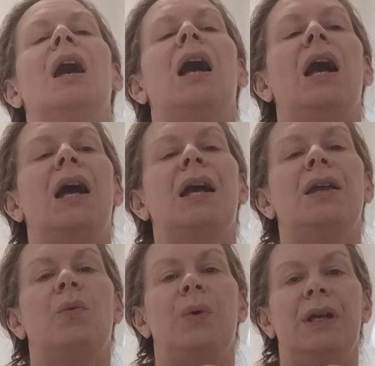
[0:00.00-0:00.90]

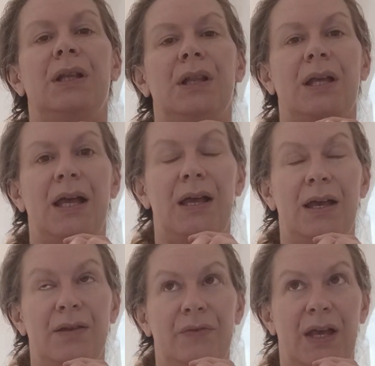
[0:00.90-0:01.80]
I will
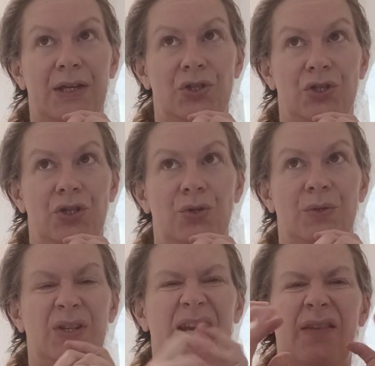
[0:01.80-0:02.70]
have asked you
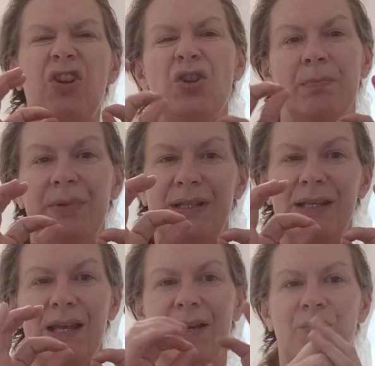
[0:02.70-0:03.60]
to give a number to
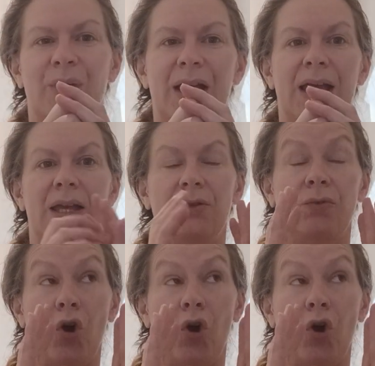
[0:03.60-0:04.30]
that, where